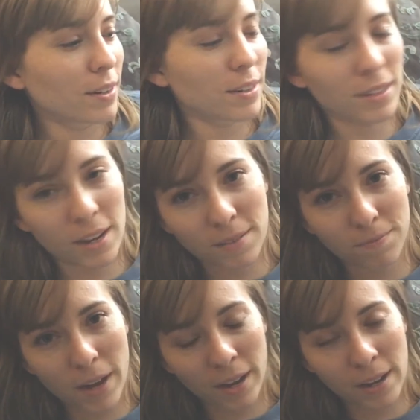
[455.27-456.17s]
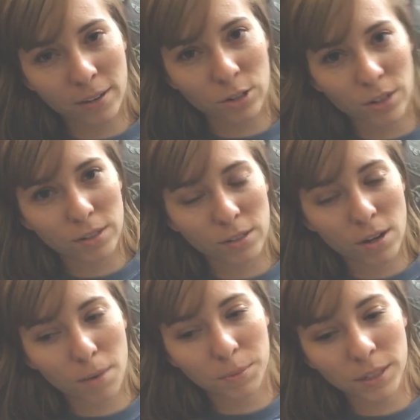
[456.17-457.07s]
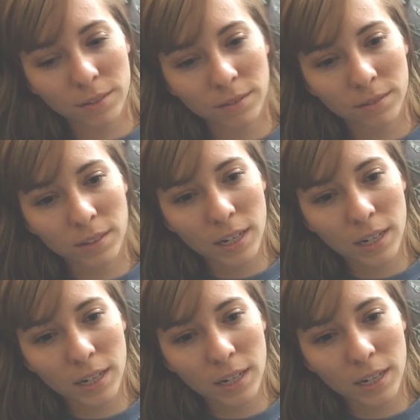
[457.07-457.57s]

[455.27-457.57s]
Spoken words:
because I actually stopped and